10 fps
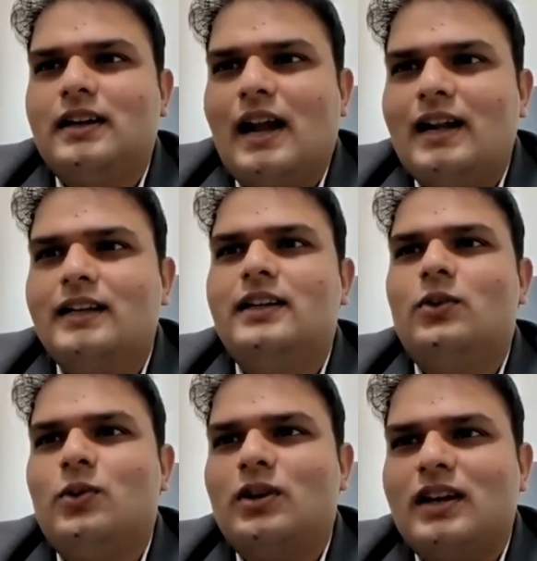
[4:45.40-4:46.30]
category
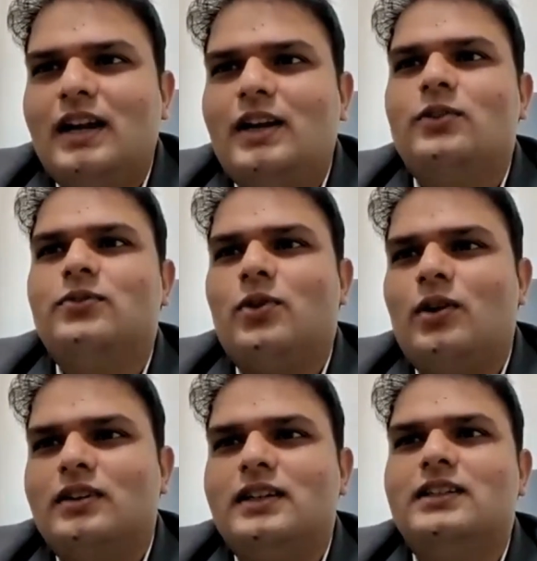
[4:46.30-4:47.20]
or what kind of
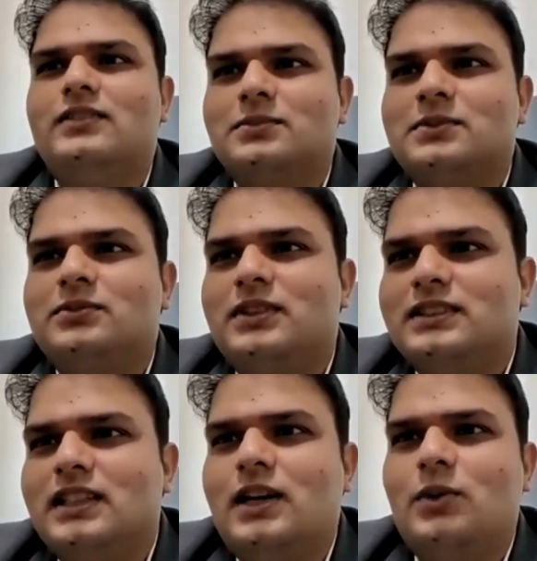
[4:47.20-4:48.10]
alternate investment
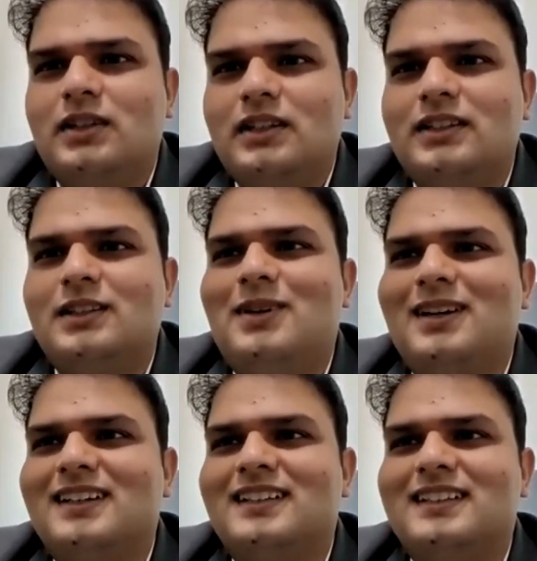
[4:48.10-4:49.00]
funds are out there in the
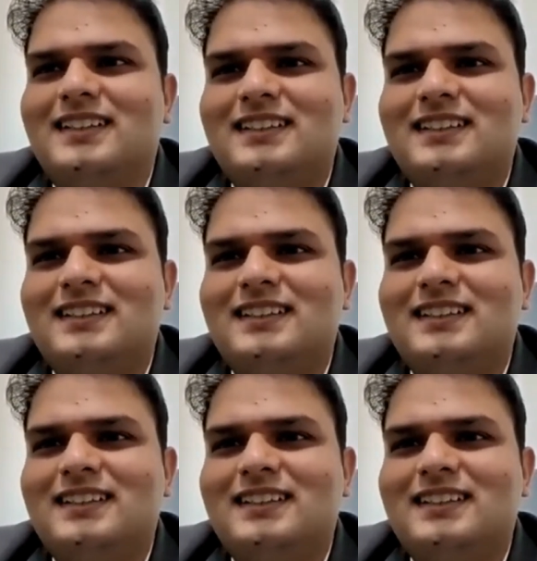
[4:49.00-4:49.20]
market?